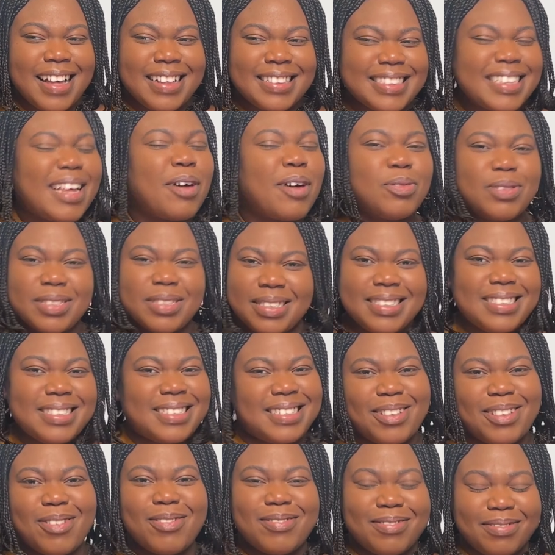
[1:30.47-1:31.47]
that was
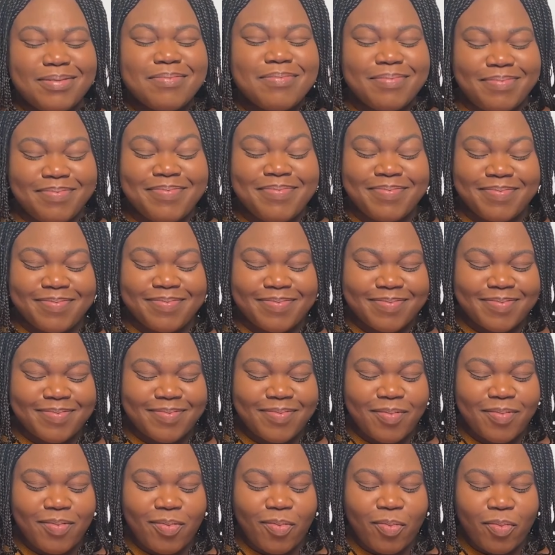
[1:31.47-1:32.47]
it
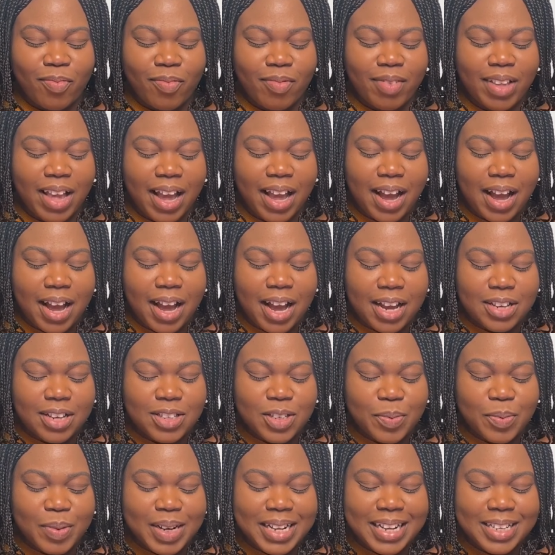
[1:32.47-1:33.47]
though.
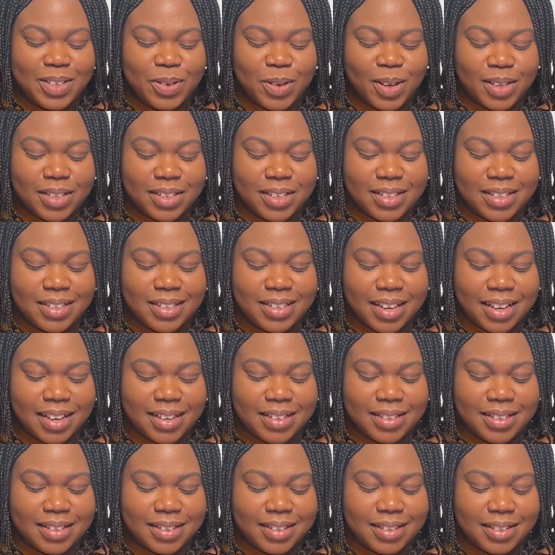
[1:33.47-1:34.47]
So my next question
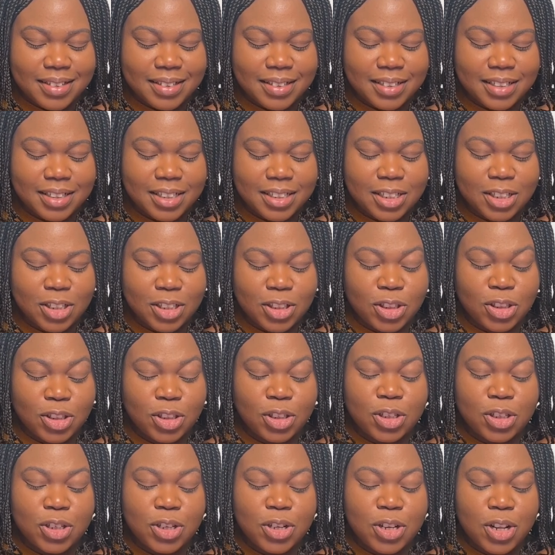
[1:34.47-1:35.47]
says,
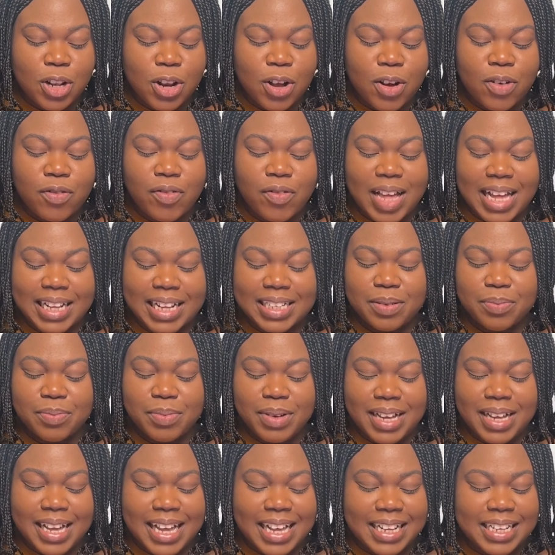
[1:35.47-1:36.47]
do you love
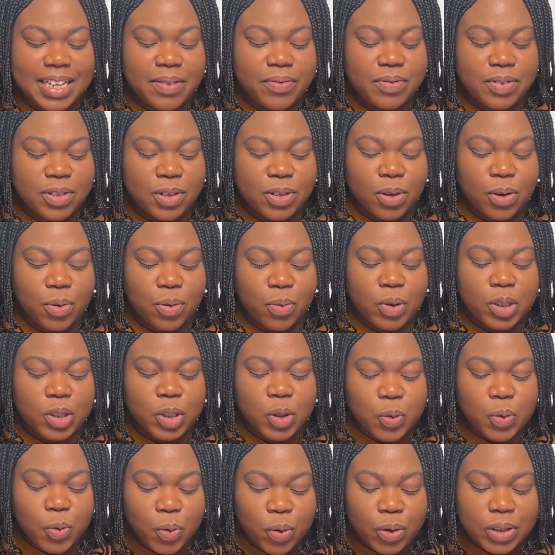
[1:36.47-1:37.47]
animal, and if so,
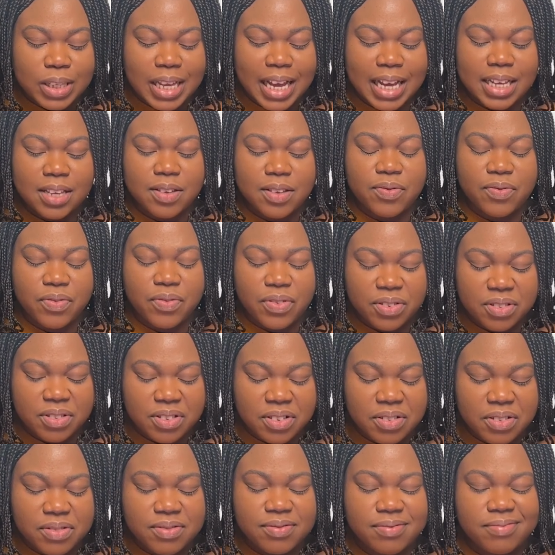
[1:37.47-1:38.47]
which one are you
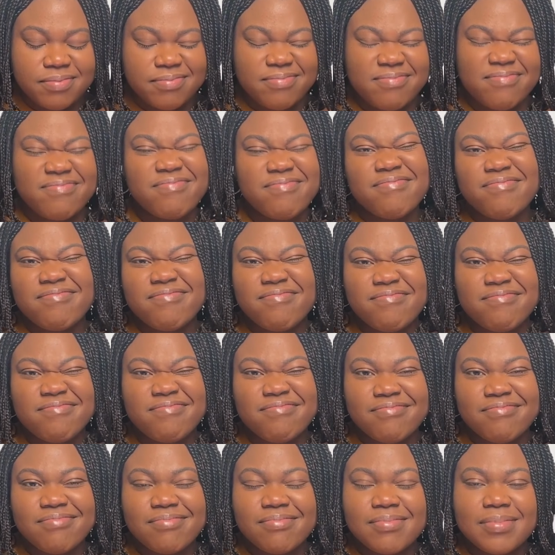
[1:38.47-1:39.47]
fond of?
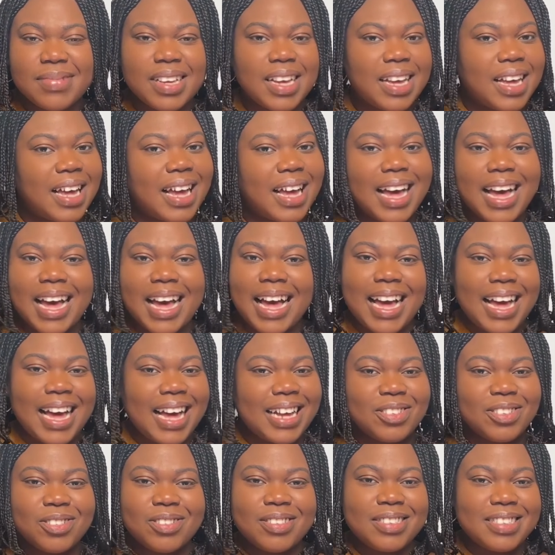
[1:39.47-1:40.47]
Mm,
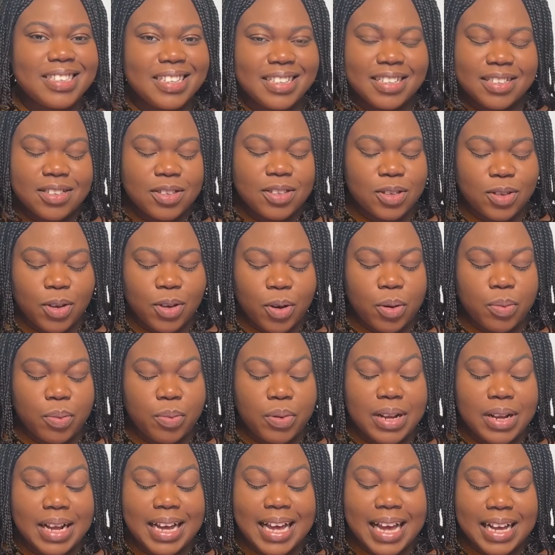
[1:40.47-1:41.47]
I don't think so,
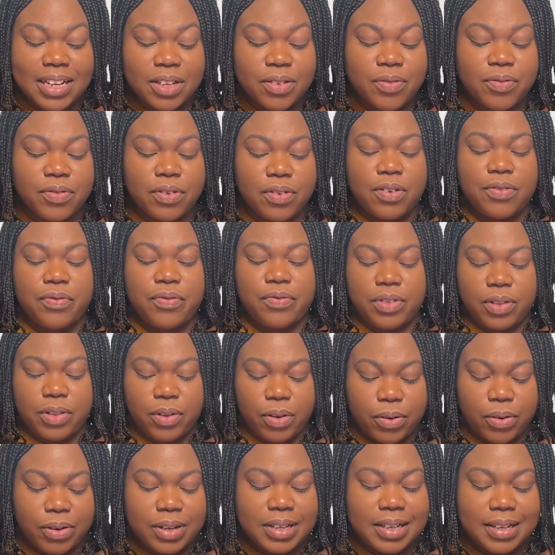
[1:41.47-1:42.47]
but I kind of love
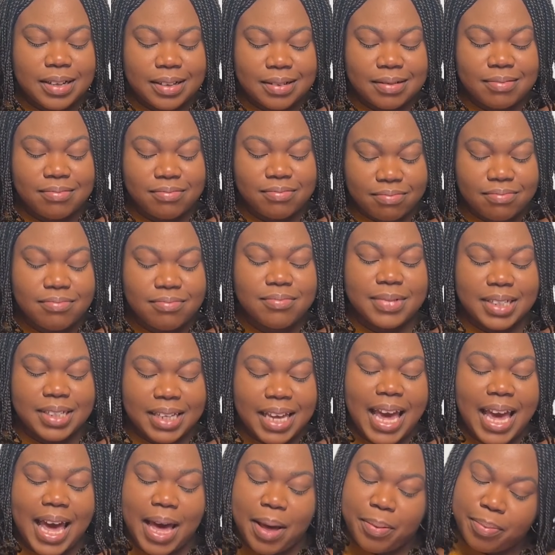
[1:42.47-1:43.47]
dog.
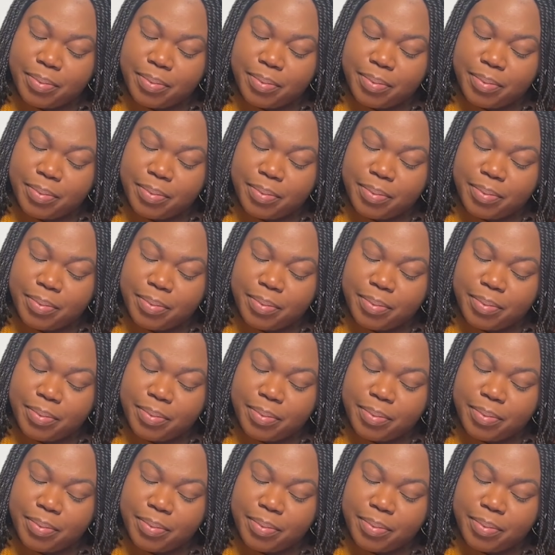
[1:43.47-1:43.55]
Yeah.